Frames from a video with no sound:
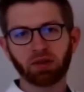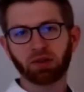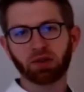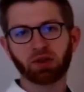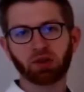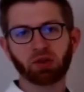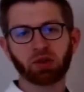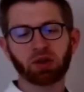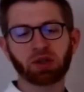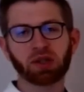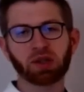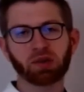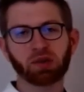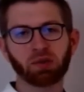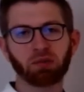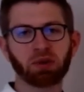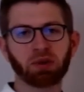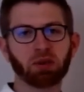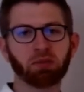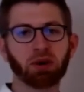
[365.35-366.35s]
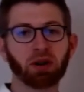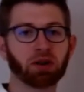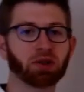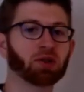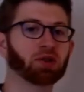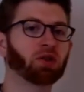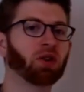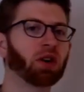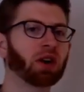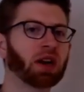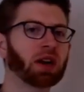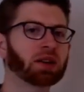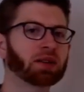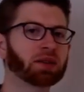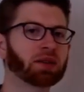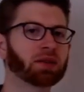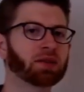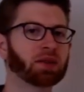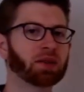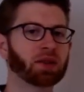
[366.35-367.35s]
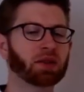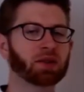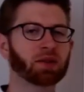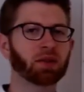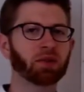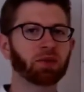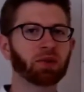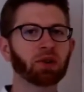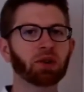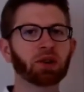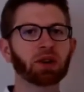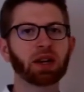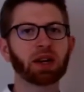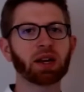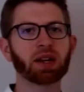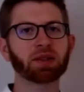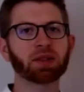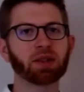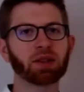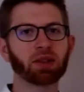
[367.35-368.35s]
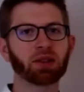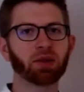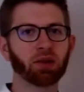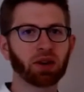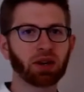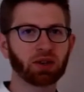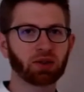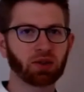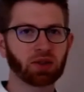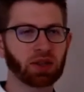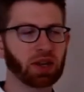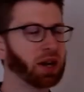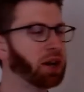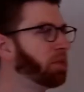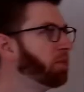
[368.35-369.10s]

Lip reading: choices would be among strong acids like sulfuric acid or HCl.